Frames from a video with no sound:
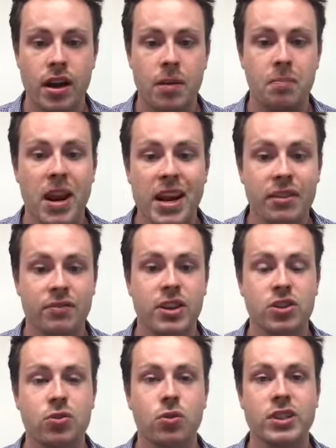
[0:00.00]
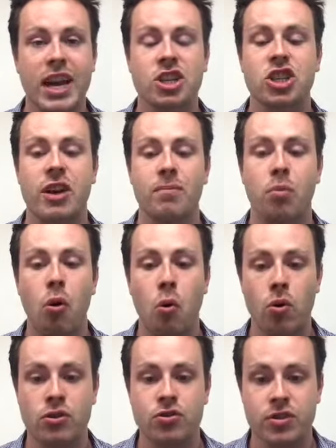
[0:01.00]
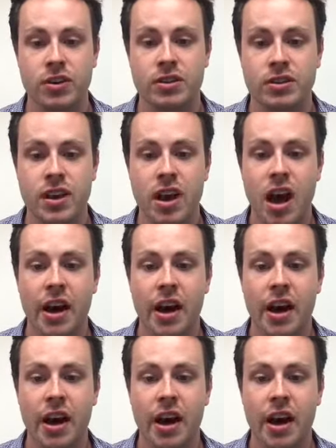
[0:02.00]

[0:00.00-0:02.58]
Many of these schools actually have portraits